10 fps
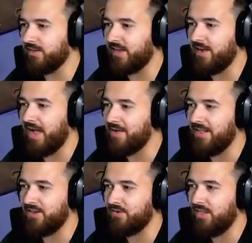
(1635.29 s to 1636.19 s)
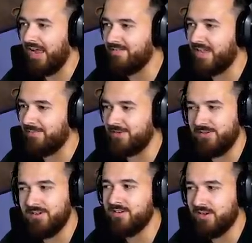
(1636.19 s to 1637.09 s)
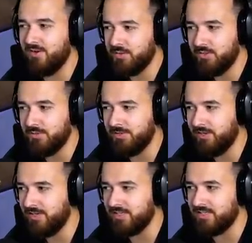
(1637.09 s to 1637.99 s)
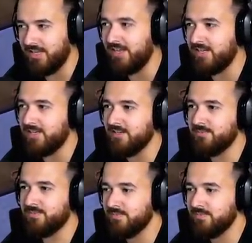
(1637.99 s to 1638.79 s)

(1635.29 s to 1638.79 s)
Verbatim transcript: Like, I, I you're alive again, but you can go home. You don't need to stay here.